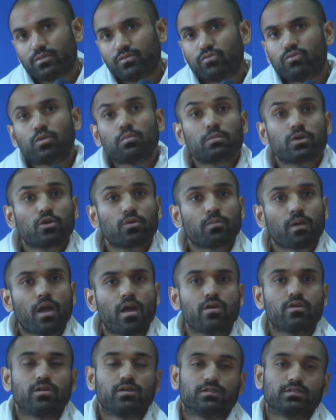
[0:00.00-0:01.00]
from your
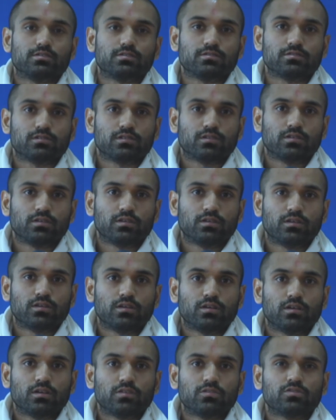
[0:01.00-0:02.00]
parents,
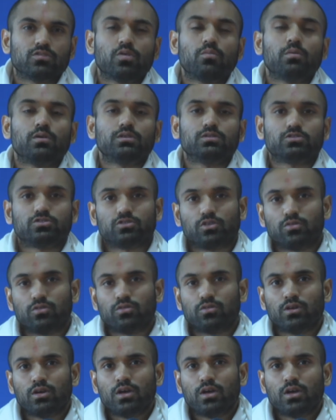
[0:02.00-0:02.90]
so much so.